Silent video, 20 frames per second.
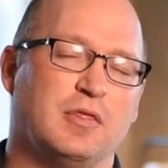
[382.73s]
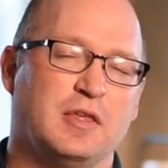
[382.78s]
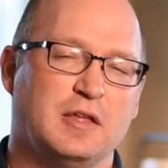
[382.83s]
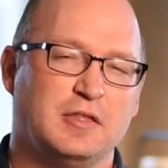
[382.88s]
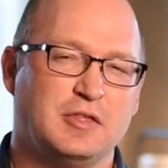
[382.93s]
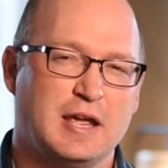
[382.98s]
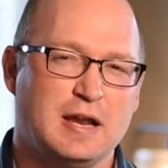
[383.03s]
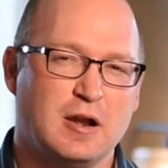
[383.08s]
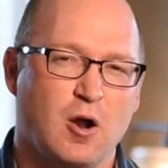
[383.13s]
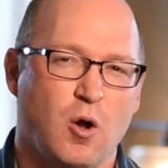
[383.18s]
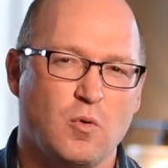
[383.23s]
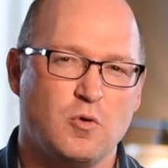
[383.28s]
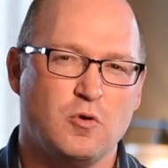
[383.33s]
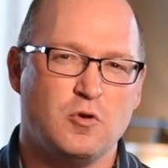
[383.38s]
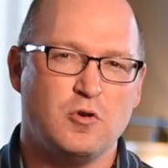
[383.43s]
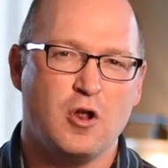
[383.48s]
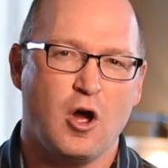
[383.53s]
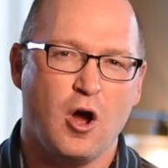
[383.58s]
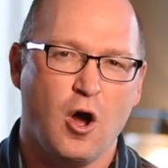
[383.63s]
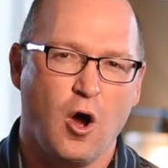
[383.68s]
They
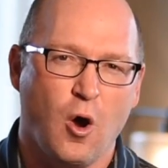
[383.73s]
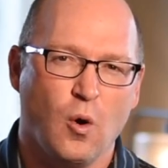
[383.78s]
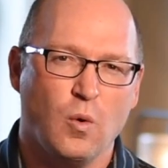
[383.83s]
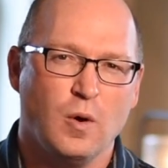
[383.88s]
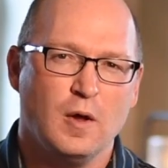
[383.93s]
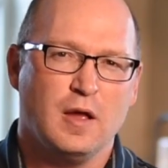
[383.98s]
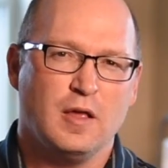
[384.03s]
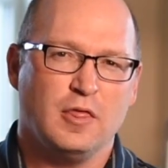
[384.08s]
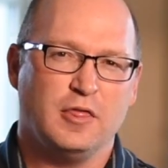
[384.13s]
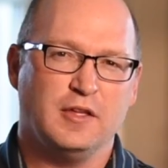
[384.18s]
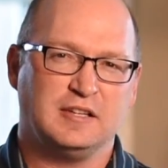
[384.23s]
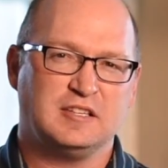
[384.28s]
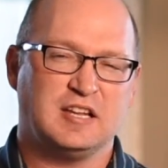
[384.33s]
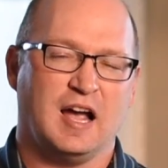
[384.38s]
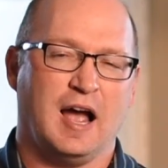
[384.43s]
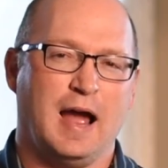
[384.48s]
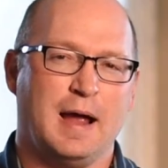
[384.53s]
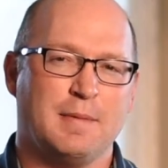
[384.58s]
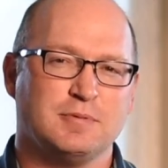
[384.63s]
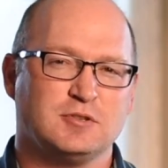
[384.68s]
don't know the
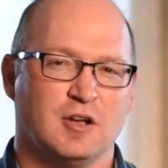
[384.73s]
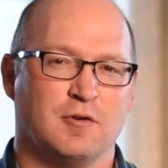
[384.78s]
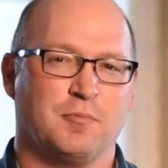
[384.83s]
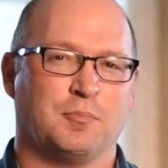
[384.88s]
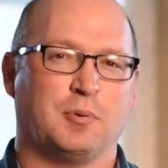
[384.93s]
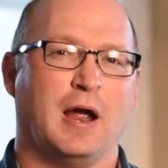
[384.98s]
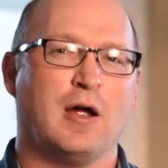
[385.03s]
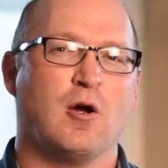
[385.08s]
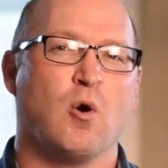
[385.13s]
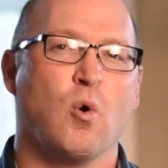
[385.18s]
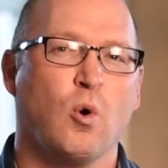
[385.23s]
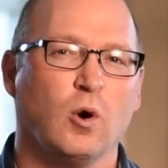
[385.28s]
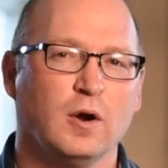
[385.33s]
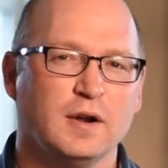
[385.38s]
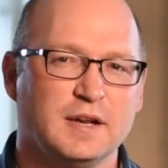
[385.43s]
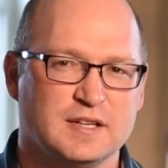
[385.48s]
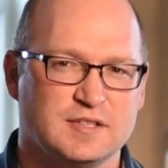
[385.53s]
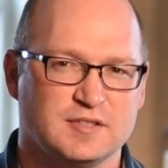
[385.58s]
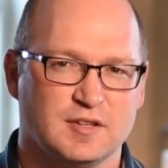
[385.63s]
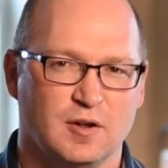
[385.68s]
types of
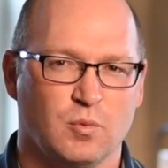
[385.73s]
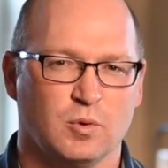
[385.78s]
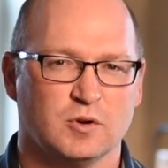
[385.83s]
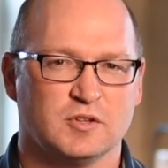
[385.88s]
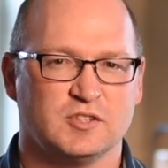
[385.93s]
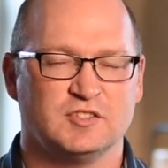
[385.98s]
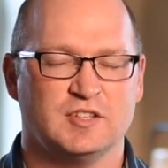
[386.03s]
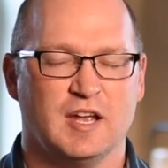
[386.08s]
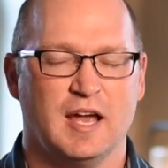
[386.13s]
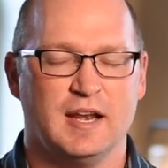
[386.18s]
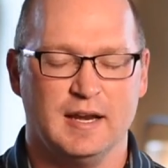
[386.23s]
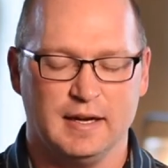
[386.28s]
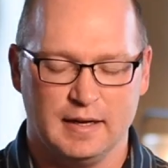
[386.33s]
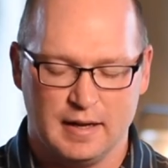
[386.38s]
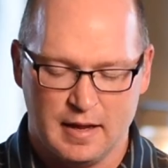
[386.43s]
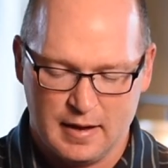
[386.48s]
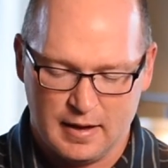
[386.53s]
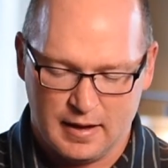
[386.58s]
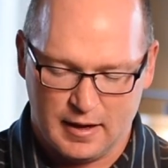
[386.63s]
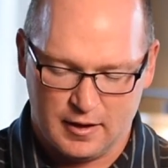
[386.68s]
priorities that we're setting
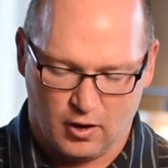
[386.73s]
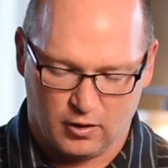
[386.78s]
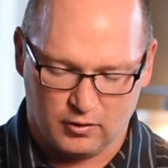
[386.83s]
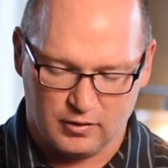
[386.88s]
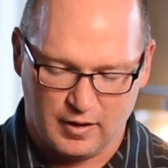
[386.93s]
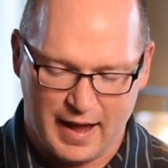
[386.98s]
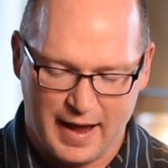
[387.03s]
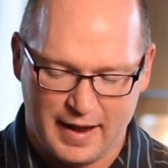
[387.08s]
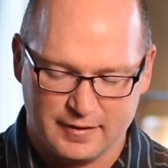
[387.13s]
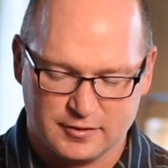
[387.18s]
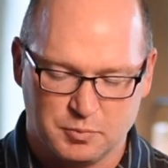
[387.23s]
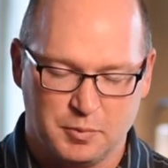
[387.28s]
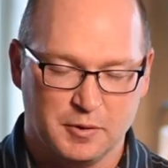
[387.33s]
in our lives,